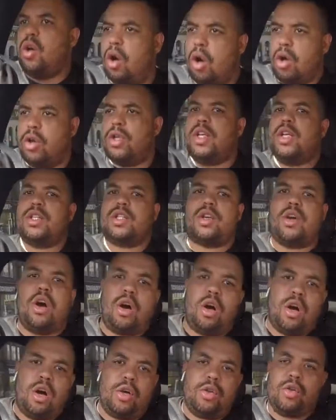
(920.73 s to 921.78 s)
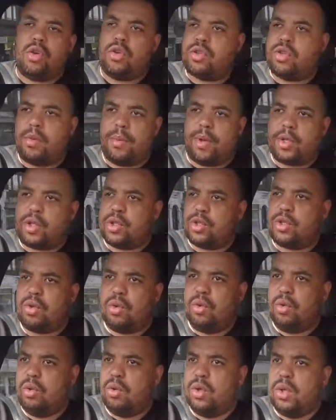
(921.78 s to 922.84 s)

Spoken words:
On this car, not so much at all.